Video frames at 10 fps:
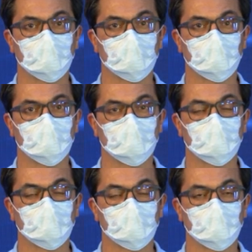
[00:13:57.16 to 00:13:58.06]

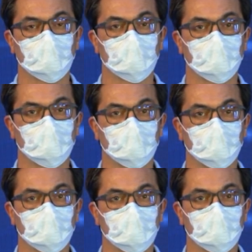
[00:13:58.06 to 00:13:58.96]

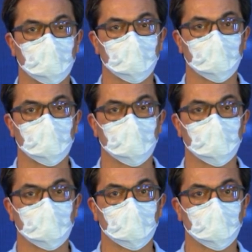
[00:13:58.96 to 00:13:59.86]

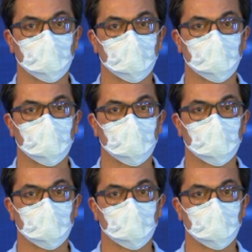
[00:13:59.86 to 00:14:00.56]
(silent)